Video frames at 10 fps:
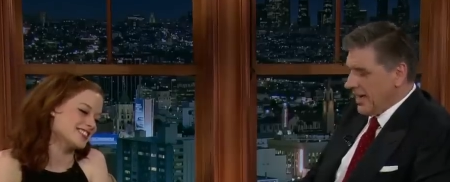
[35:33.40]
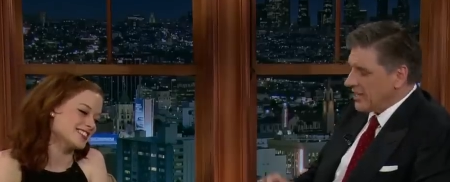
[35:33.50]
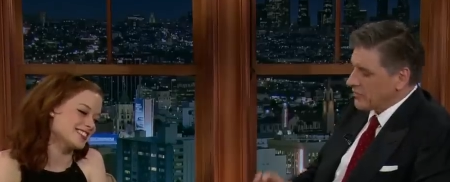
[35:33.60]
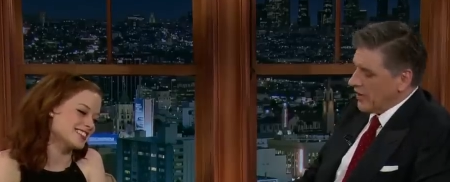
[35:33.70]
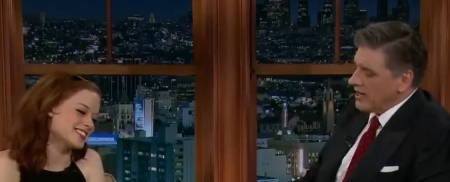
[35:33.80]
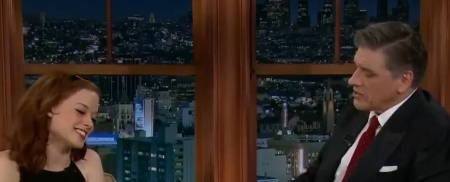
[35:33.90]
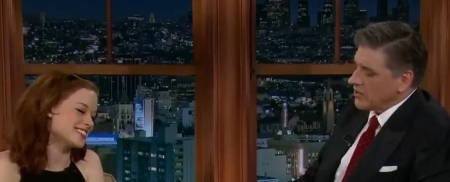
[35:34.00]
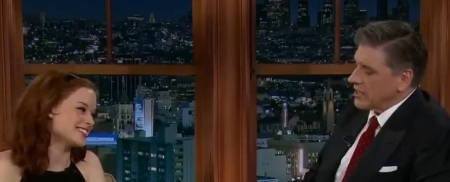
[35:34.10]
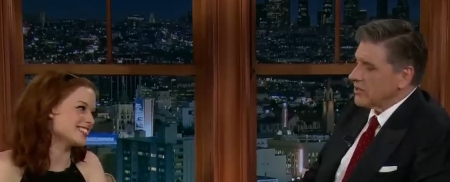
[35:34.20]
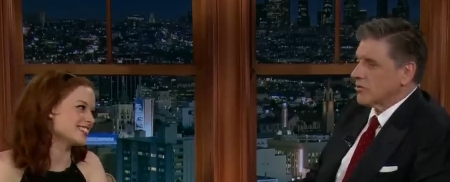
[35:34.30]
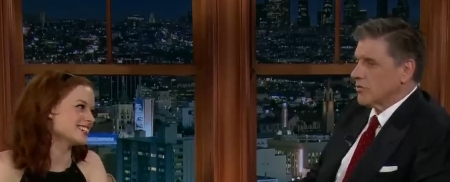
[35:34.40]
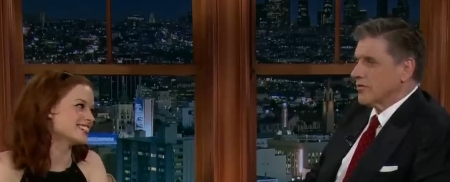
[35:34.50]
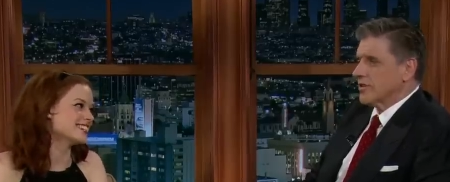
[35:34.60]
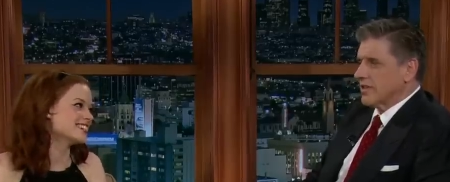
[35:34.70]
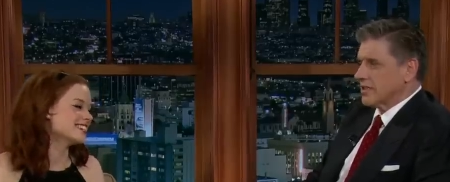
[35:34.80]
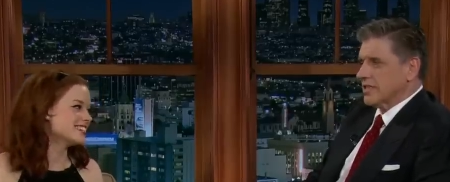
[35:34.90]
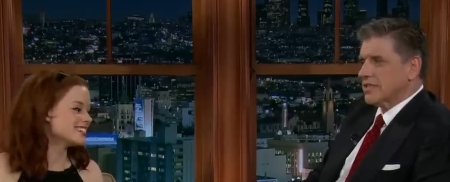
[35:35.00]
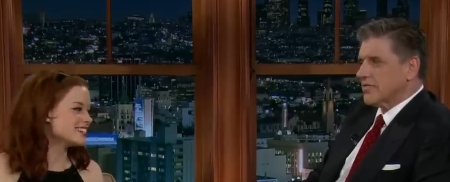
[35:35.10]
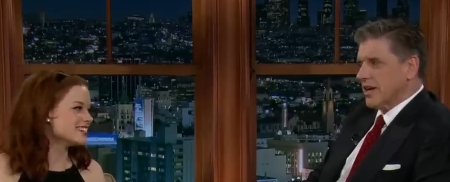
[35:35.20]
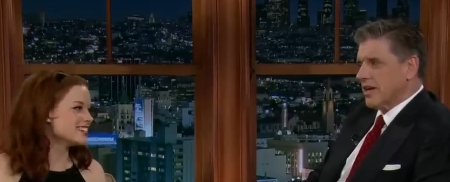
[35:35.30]
Speaker 1: It's very tricky, though, moving to this. There's
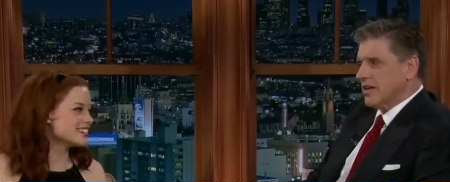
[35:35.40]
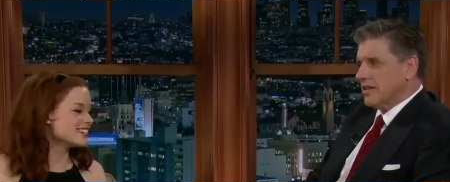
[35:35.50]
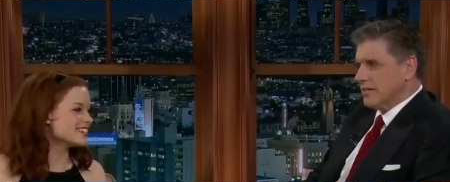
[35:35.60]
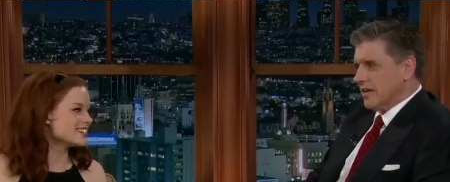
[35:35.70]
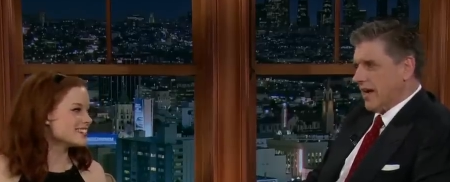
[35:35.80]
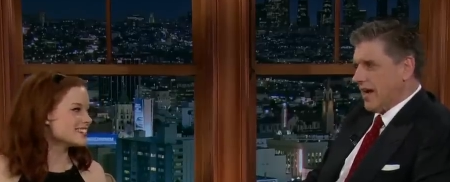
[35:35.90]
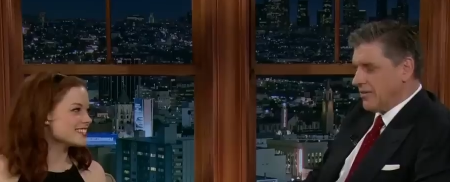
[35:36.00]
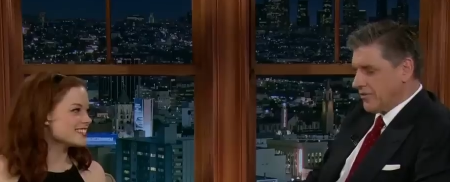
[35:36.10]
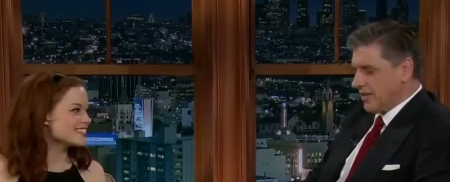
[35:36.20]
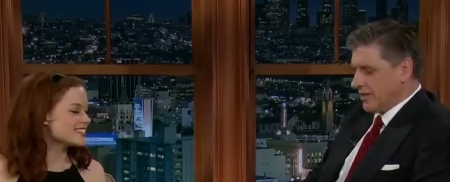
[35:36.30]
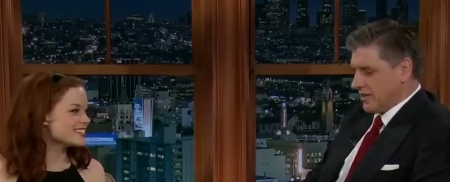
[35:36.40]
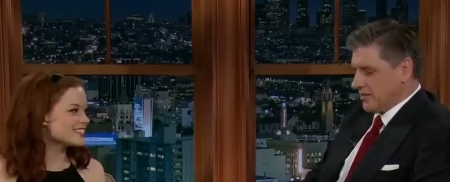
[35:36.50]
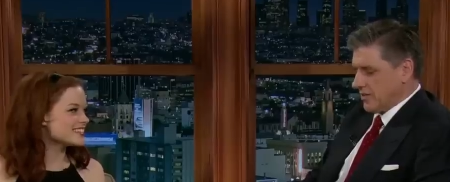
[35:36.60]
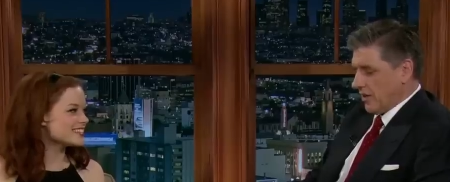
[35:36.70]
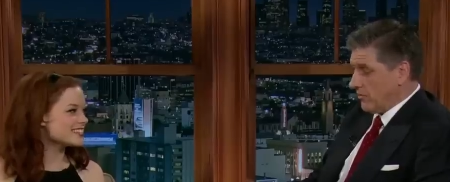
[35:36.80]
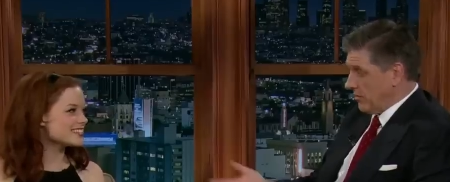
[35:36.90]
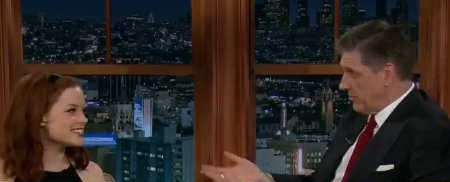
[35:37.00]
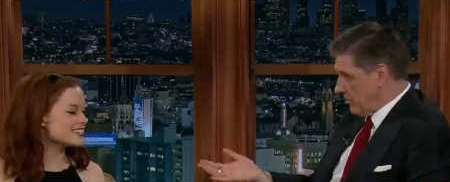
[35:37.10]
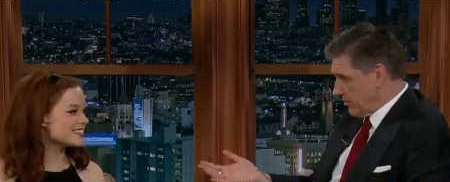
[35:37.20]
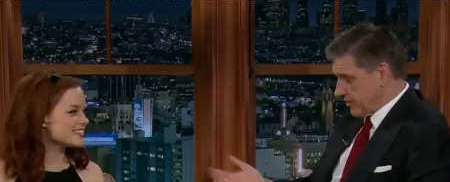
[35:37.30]
a very... I think this town,
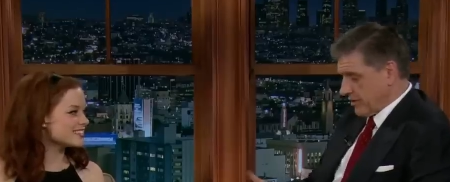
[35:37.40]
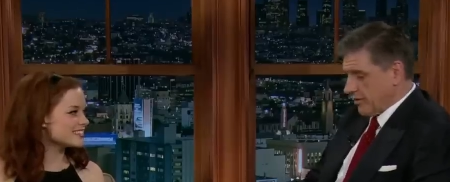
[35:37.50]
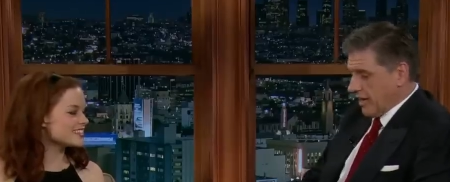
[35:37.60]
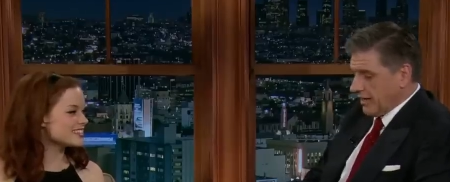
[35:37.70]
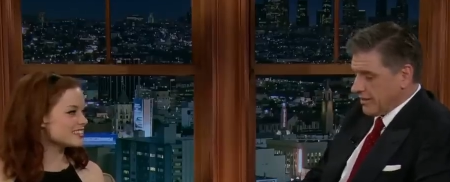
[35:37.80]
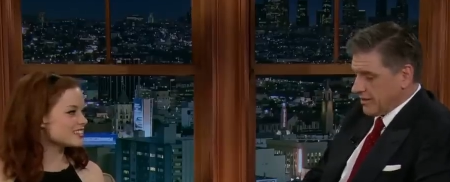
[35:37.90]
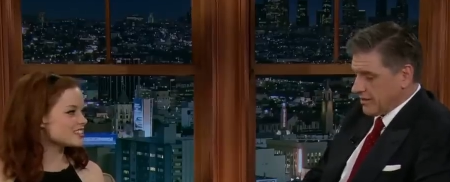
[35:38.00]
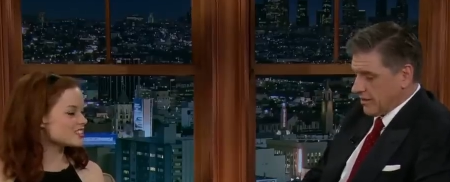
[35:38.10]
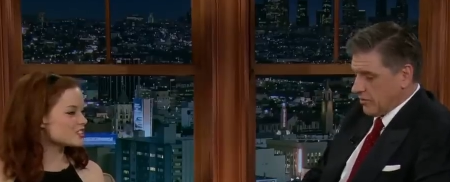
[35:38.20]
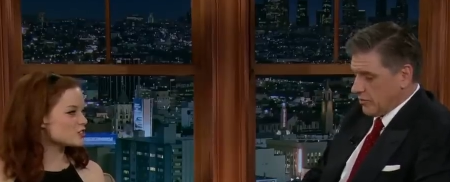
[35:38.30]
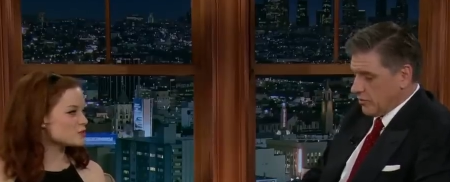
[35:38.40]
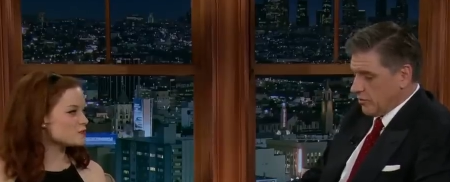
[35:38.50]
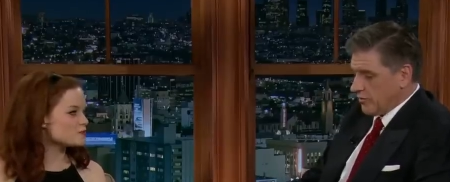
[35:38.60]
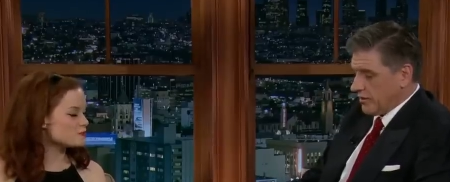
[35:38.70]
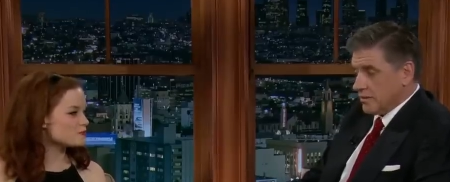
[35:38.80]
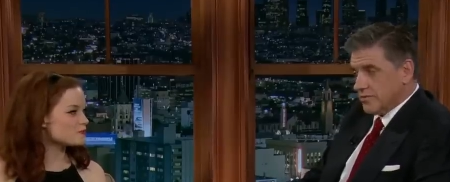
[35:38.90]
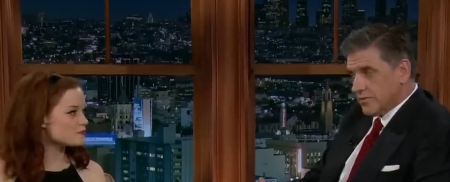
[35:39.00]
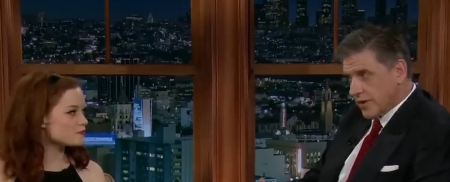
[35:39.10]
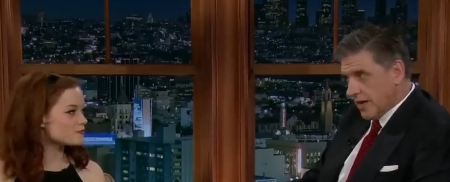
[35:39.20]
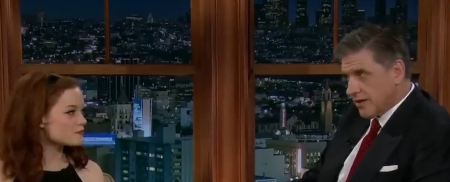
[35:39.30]
maybe you'll disagree, I think this town, when you move here, is
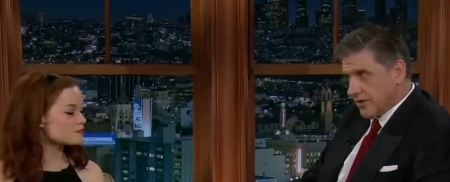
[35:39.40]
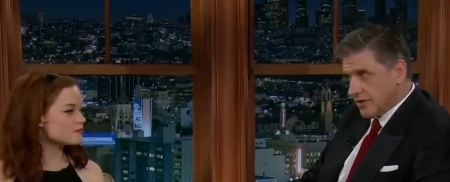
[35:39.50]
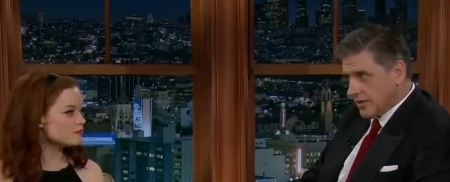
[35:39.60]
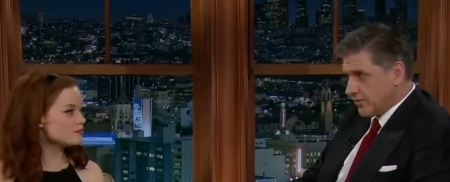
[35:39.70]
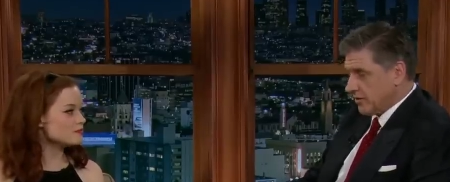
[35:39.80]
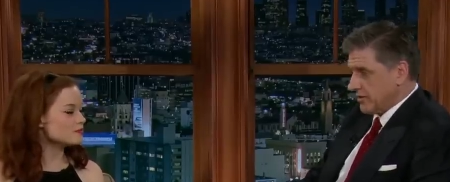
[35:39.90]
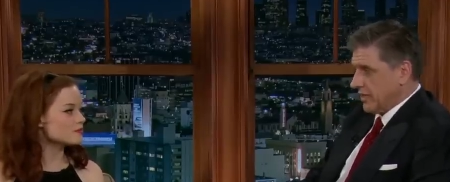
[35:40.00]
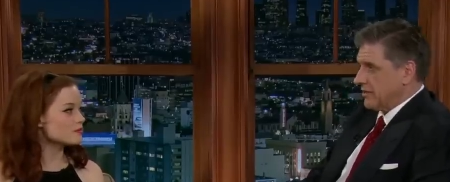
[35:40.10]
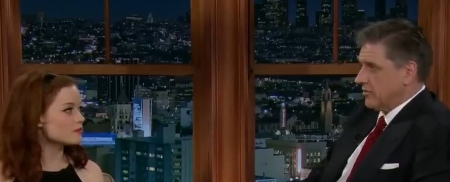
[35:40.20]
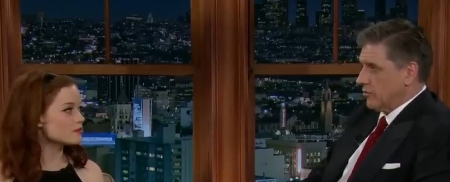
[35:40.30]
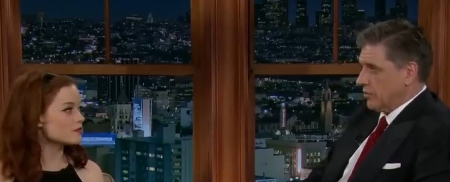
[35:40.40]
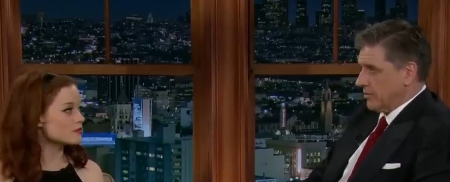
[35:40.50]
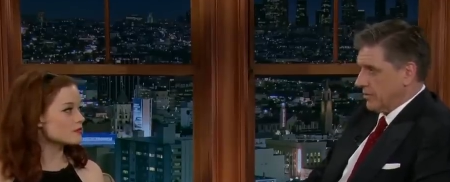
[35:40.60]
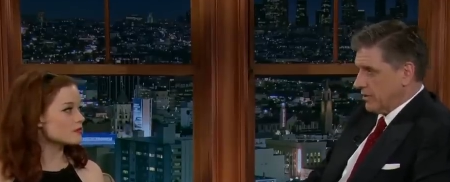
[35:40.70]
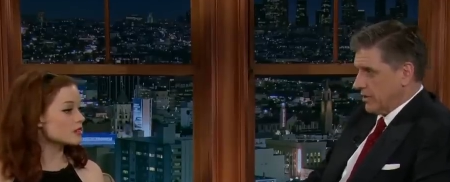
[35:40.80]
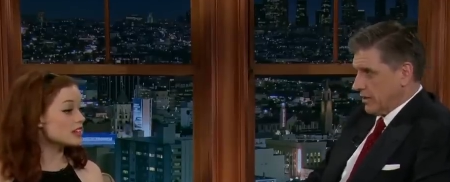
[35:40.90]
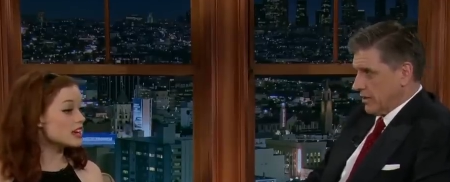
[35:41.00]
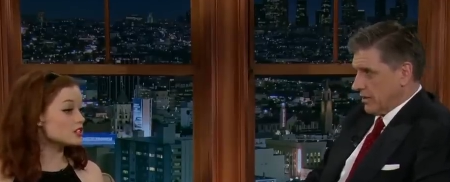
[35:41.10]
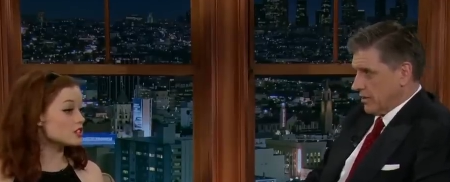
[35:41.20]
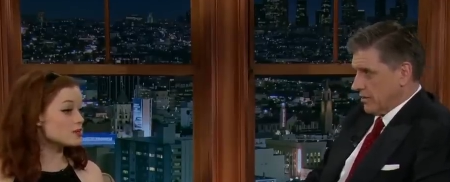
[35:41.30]
very, very difficult to get to know people.
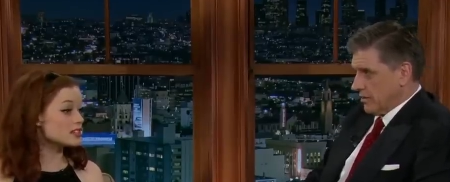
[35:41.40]
Speaker 2: Yeah, it took